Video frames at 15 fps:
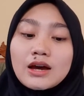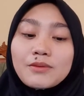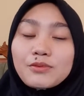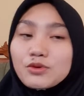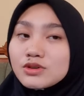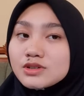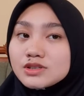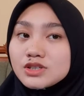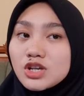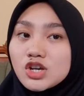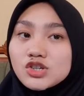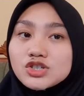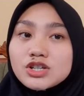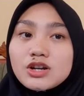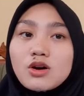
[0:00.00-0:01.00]

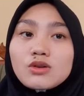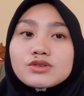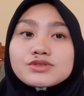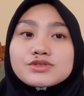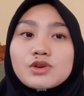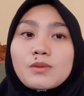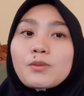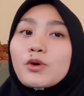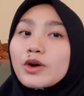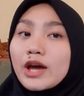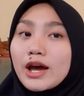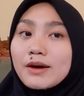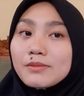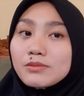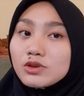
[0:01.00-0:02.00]
pronunciation, also
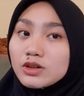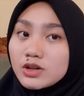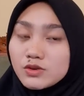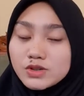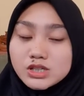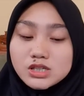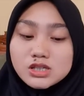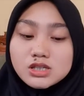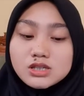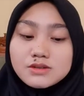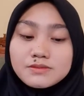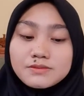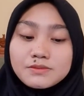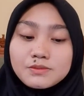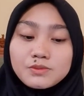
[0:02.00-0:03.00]
vocabularies.
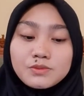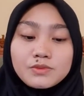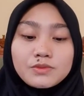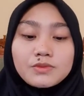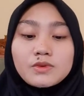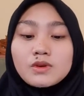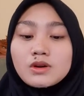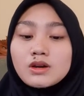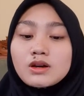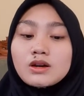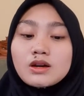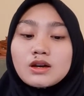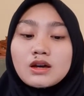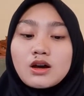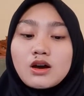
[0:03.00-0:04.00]

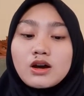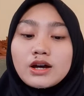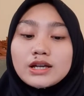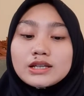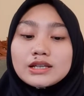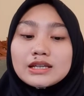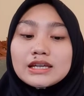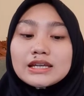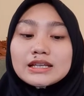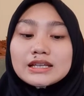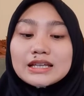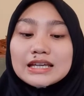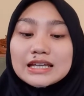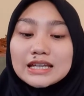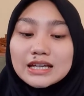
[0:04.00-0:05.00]
And in
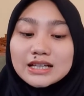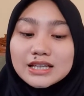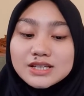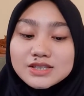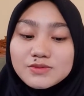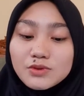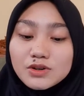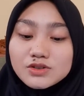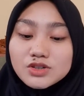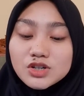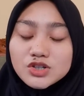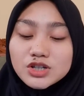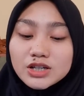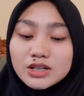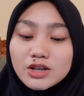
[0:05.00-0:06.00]
English
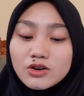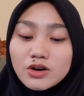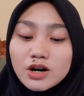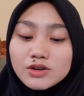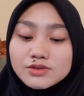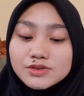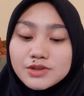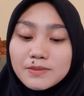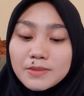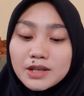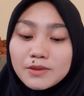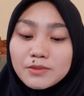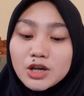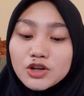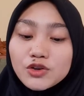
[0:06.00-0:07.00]
pronunciation, there are so many
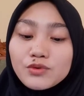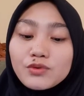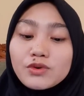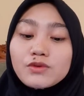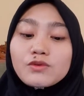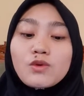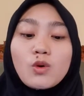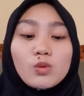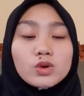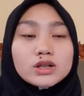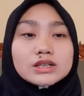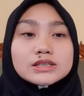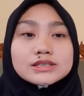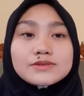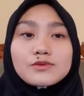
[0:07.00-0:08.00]
menu for
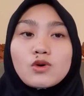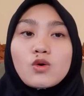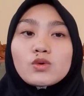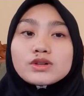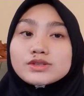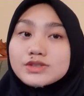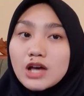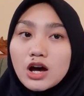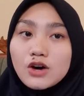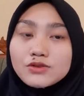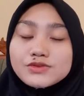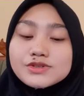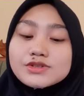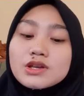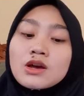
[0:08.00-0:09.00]
vowels, vowel
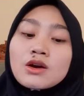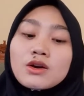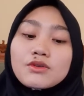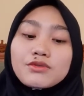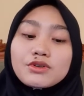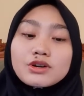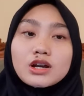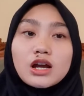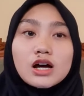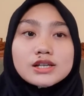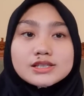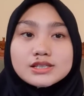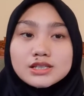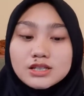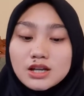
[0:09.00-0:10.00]
sounds, for
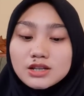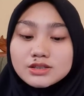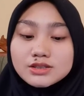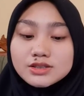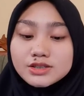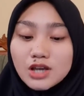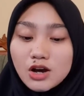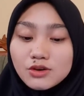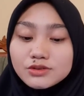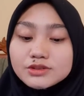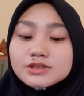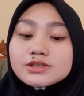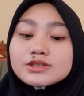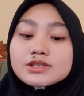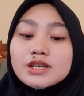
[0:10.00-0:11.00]
consonant
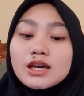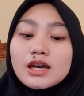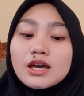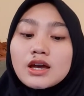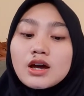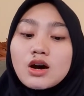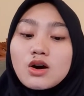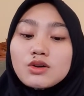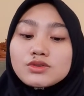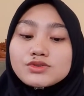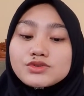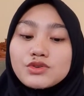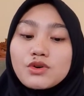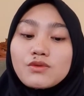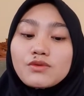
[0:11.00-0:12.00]
sounds,
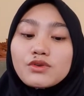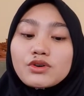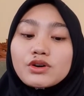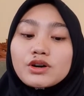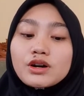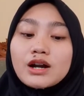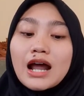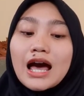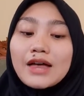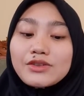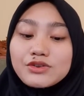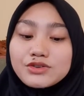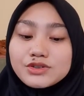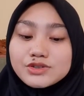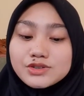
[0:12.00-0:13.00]
also for
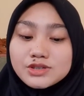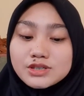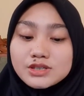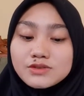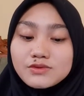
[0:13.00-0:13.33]
others.